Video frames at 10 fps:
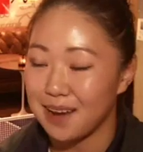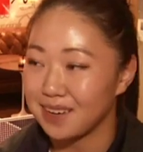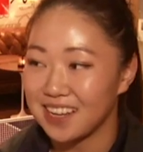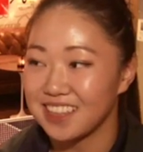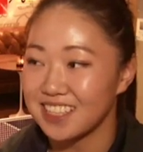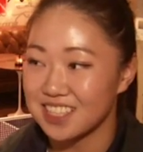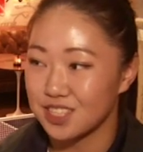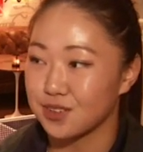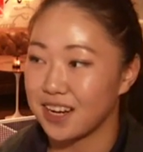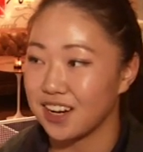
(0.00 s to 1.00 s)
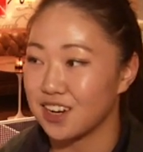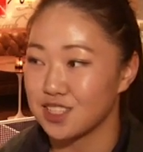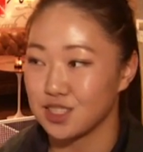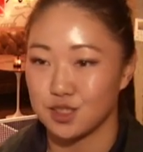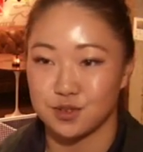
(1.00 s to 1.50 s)
mean, I think it's great
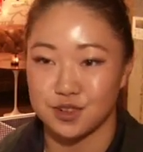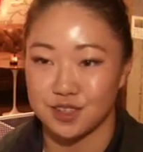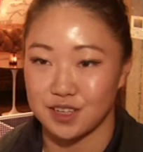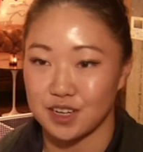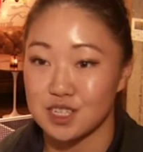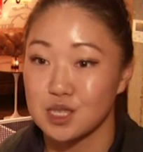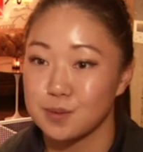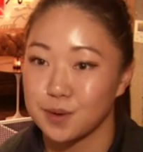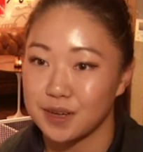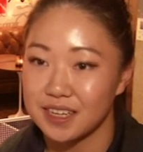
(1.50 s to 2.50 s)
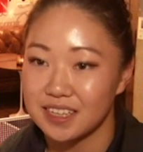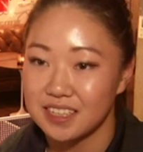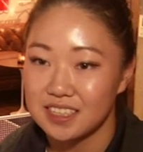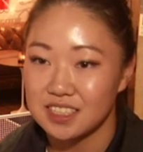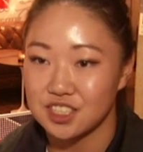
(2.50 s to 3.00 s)
also for our sport
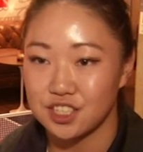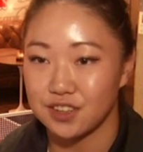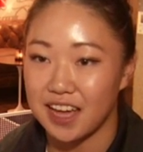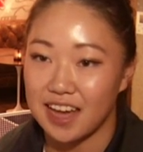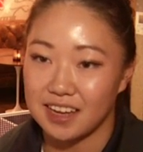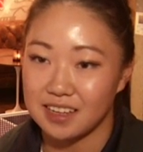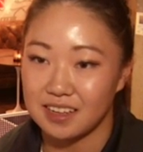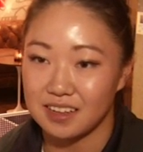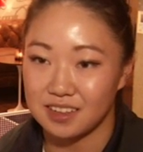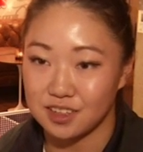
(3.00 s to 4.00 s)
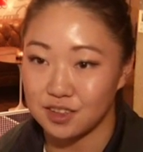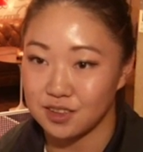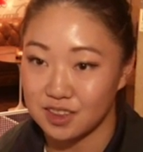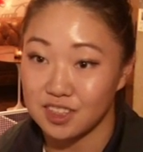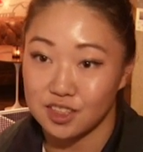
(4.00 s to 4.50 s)
to show that, you know,
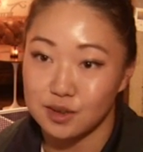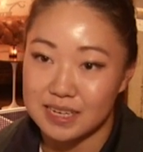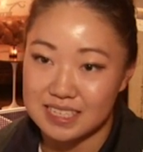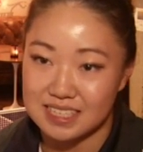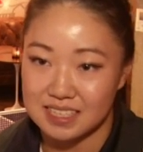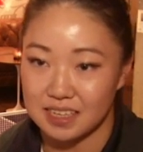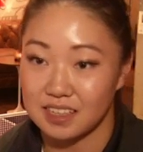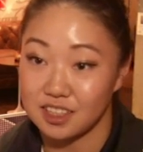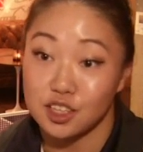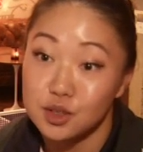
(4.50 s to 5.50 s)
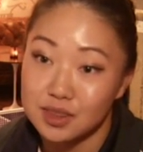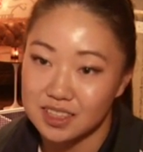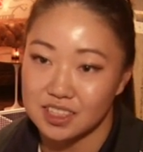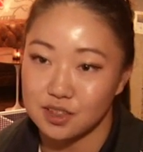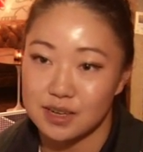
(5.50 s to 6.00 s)
the youth in
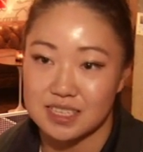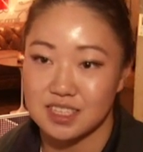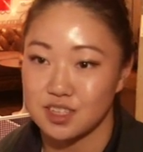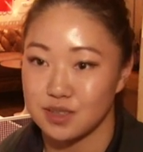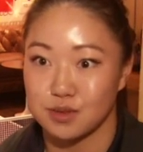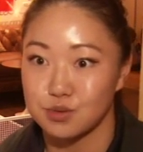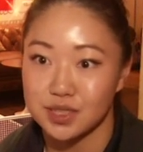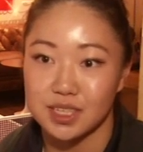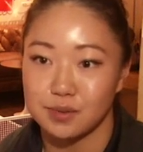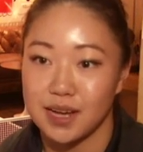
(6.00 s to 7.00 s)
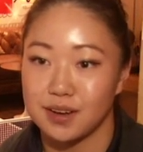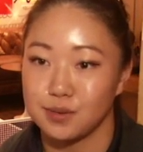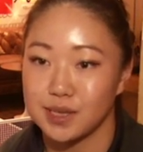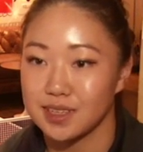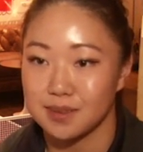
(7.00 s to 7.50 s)
the U.S. is doing really well, and
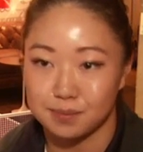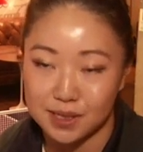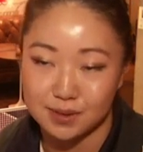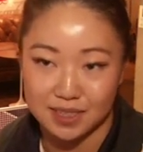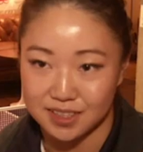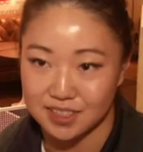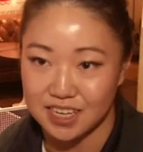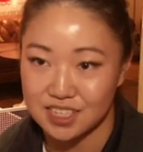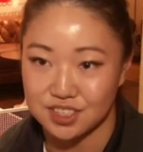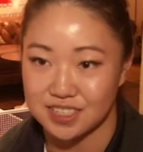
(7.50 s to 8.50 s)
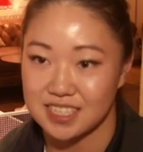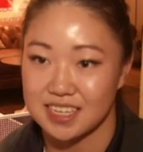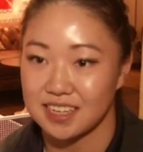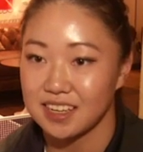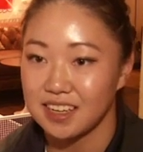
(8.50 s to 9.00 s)
we can compete with other countries,
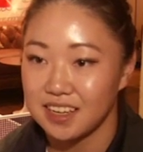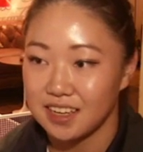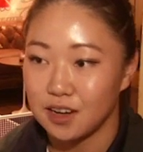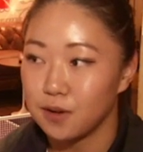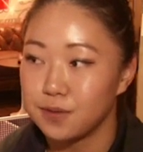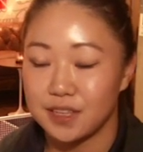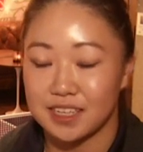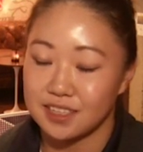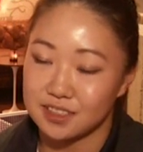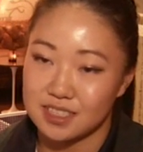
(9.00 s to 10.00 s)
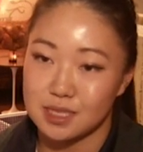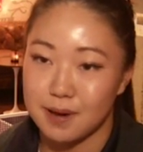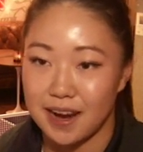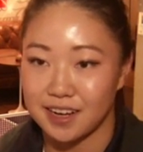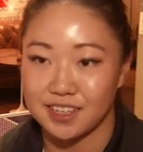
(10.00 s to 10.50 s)
and hopefully it'll
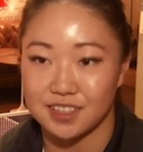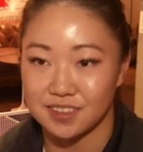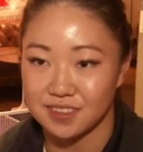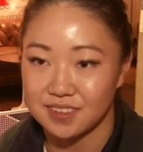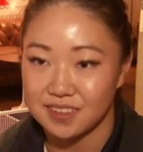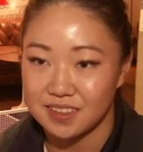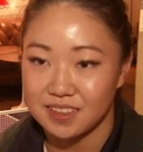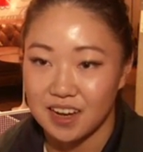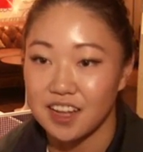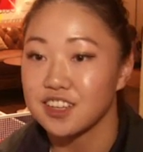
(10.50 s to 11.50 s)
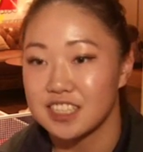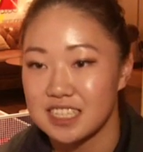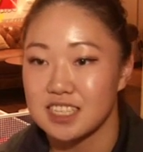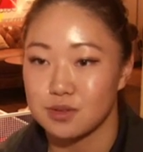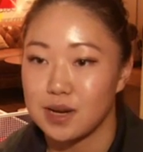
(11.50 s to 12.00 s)
inspire, you know, other
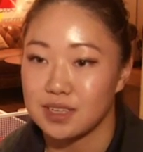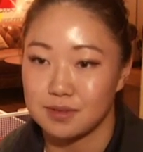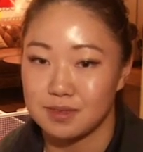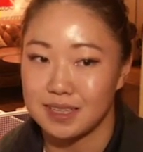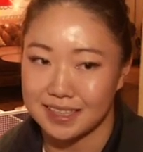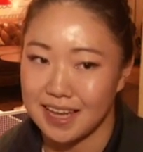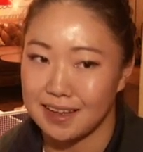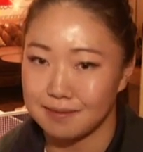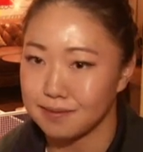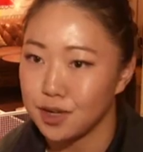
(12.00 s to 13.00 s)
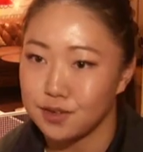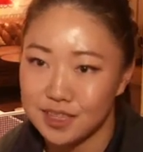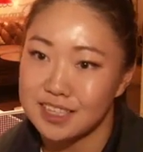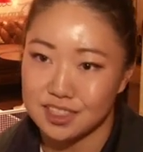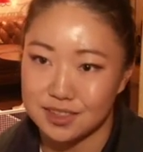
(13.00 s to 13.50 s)
kids as well to think that, oh, if
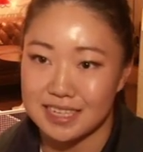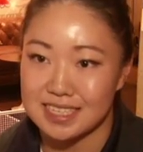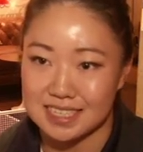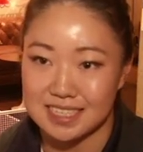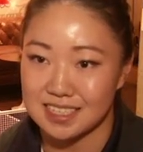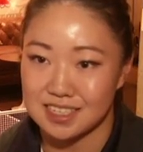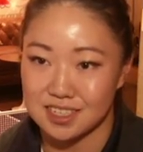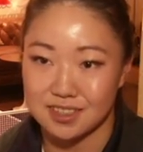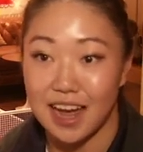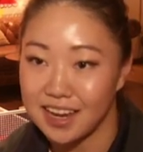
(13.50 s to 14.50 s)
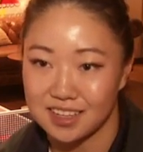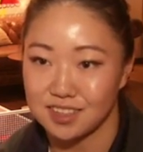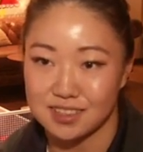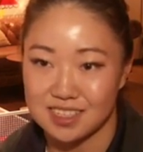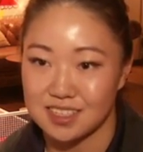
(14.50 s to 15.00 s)
he can do it at 16 years old, I can do it too,